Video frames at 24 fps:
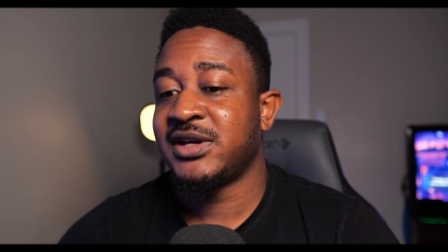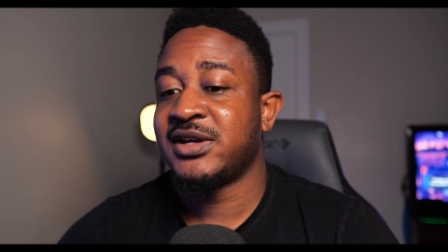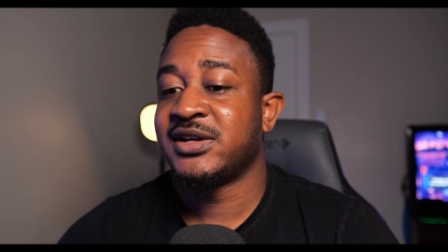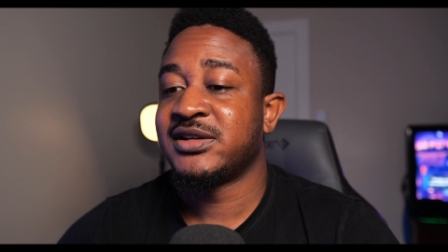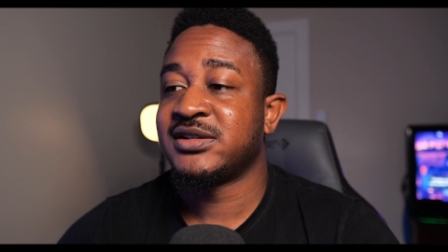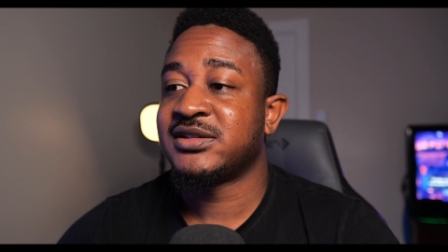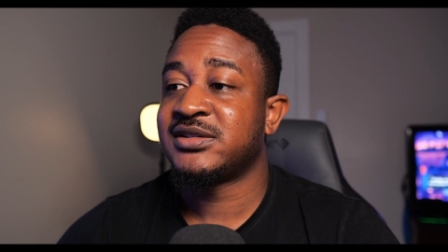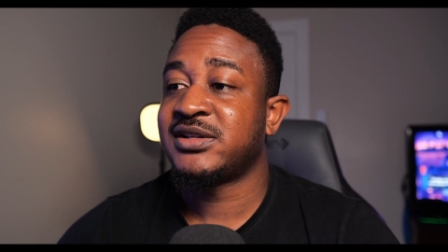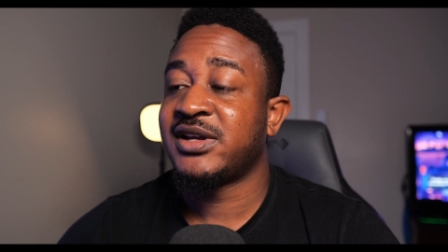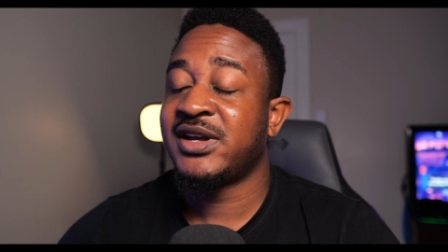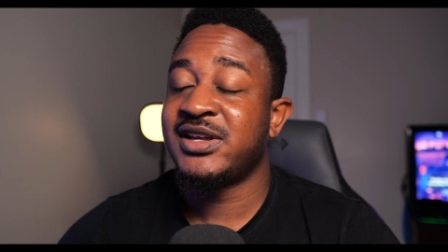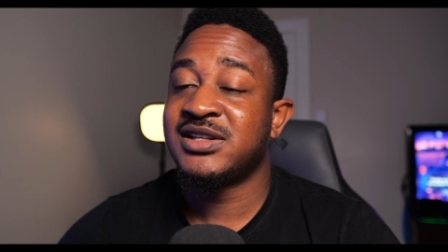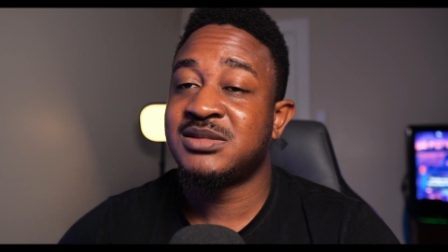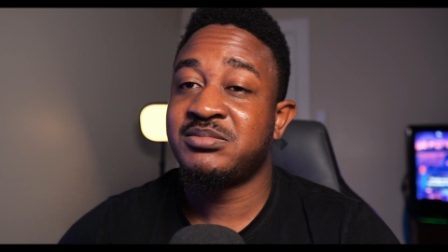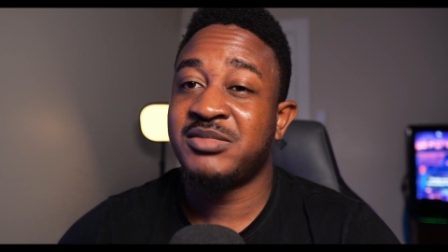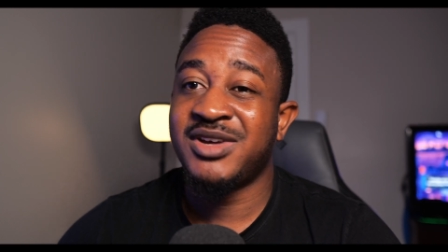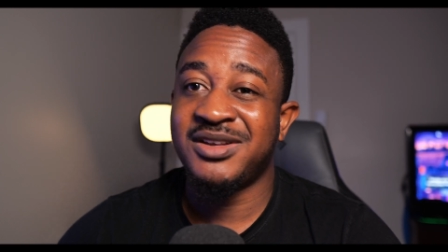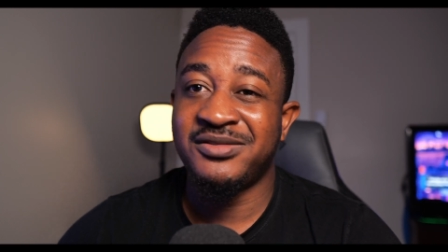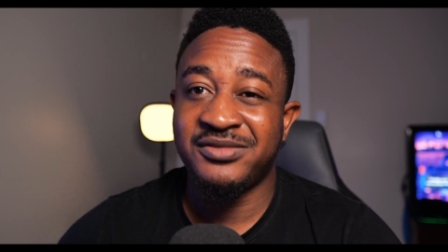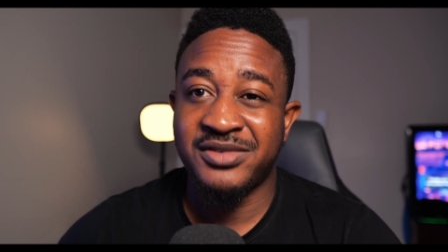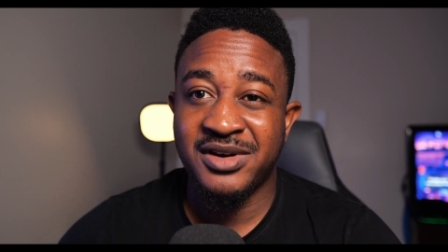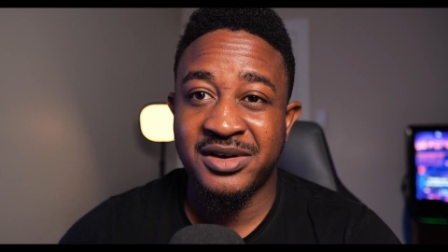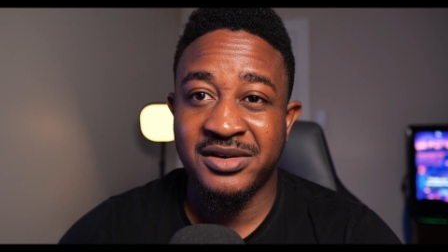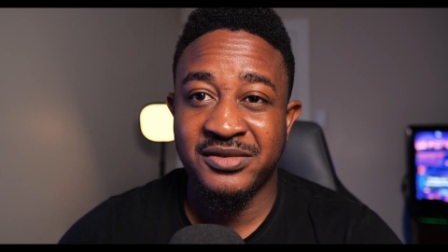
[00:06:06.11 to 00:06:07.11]
is he's
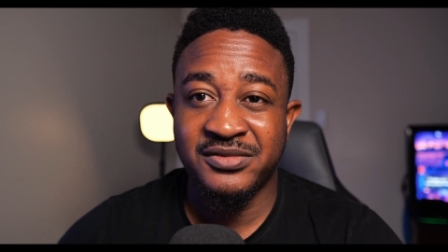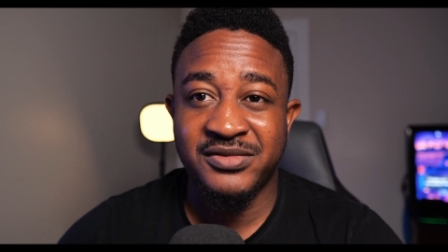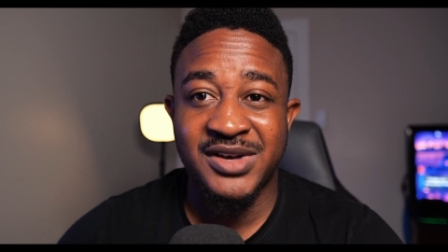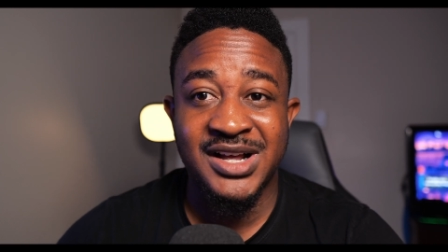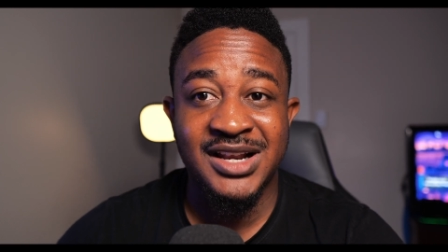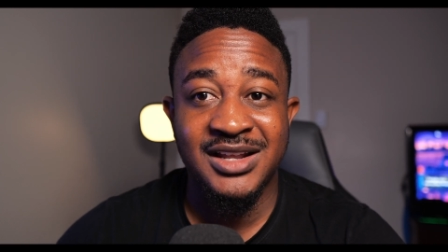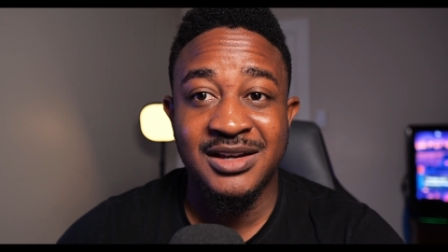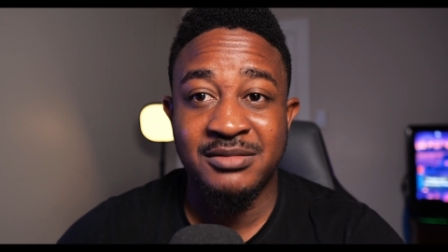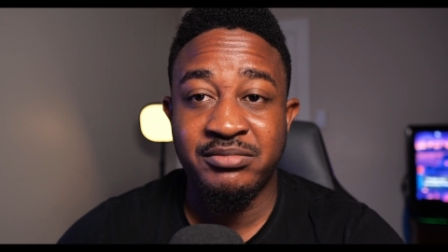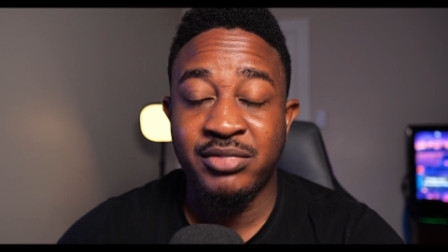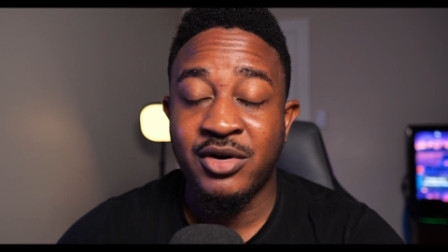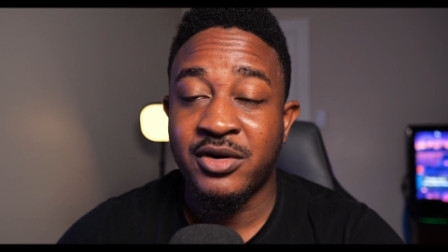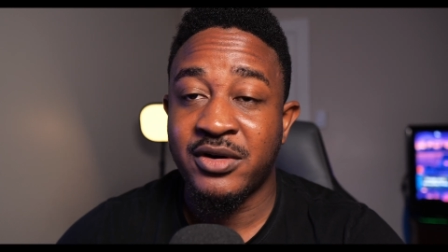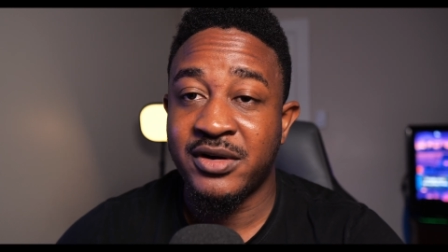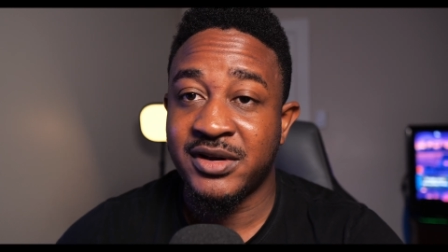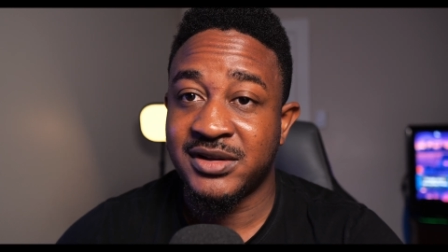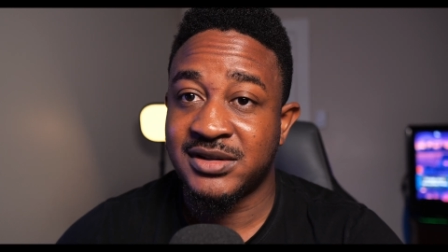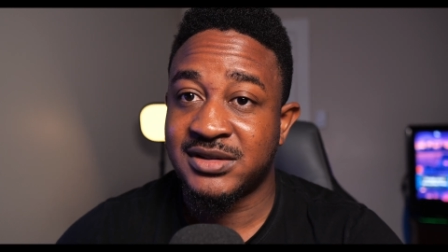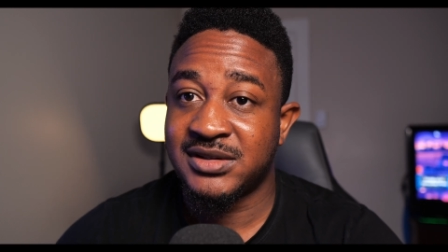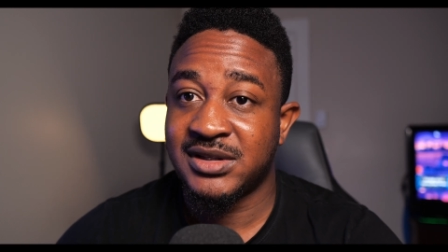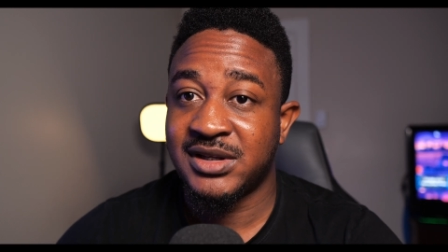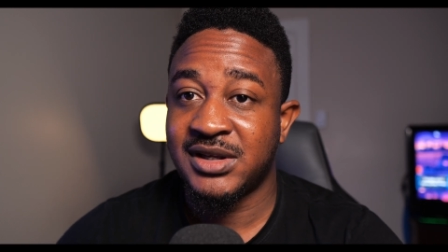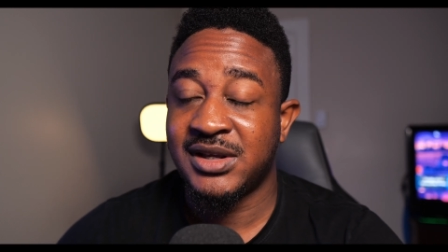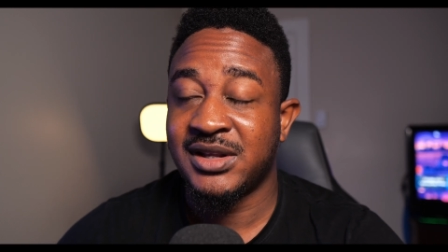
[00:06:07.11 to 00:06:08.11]
made very valid
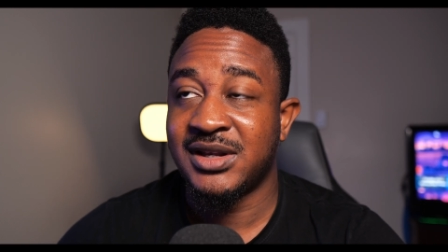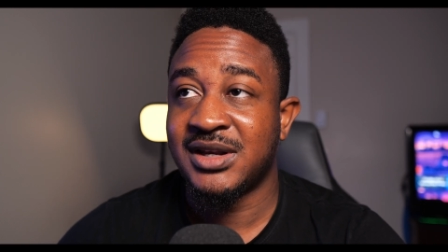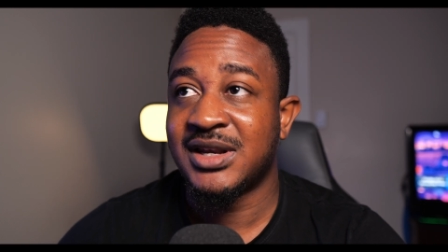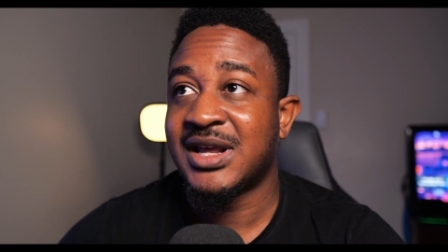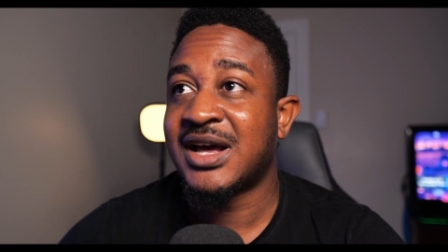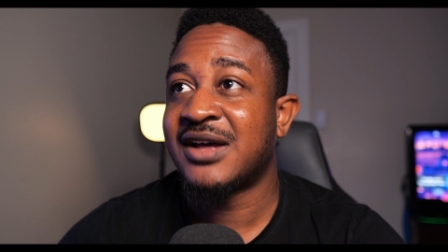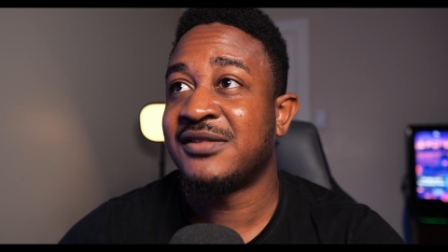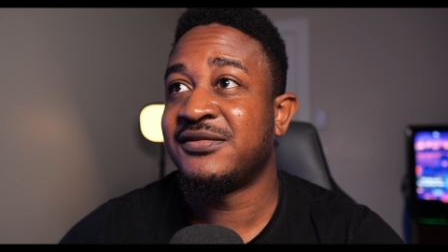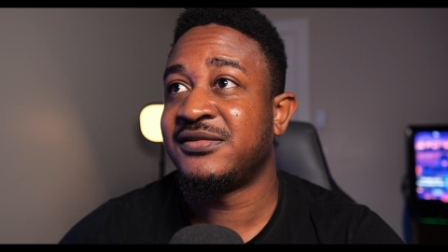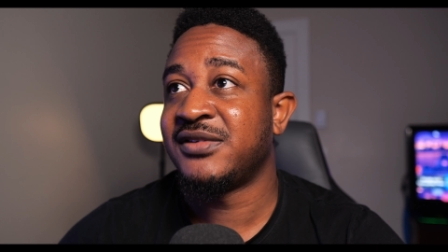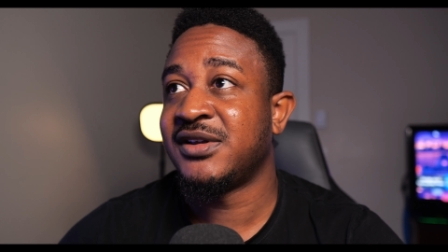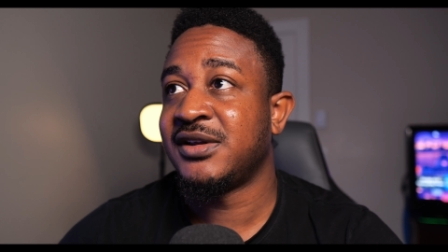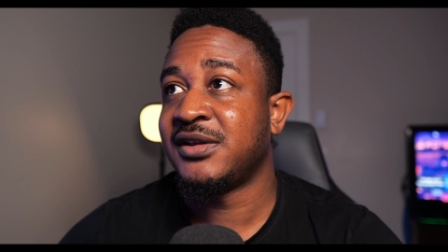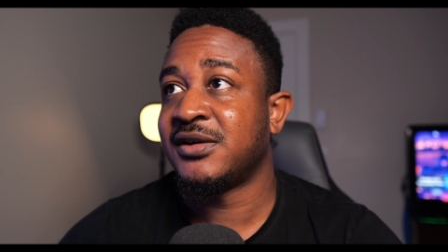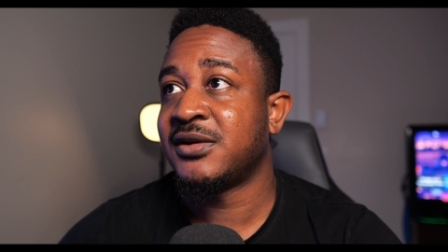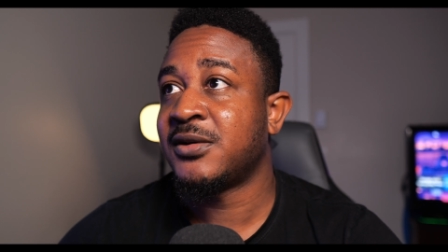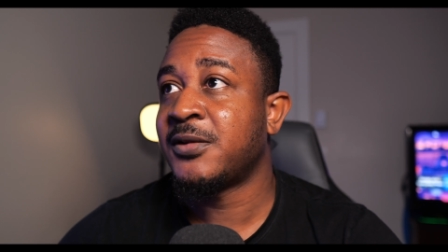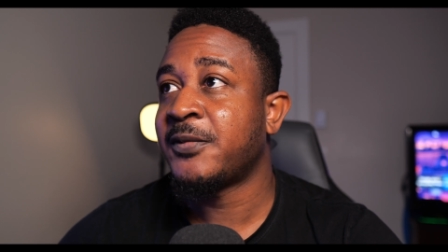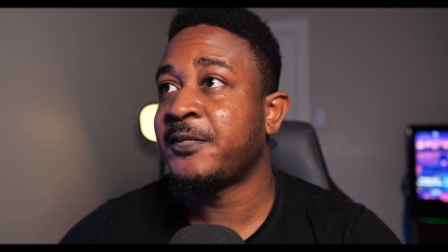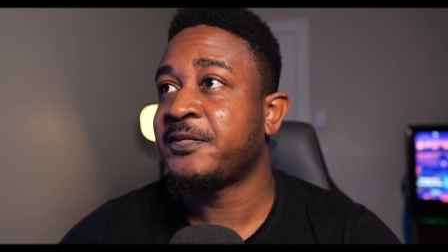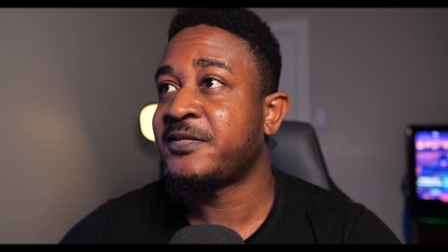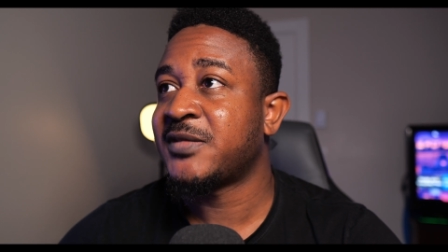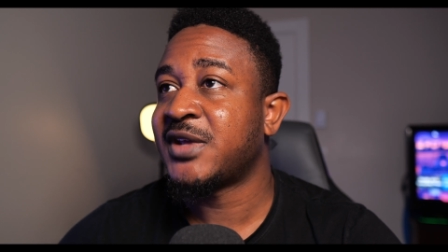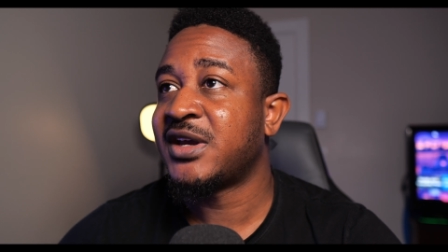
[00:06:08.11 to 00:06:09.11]
points in that
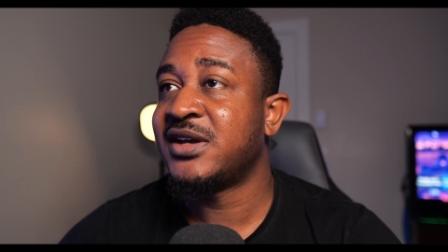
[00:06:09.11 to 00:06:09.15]
video.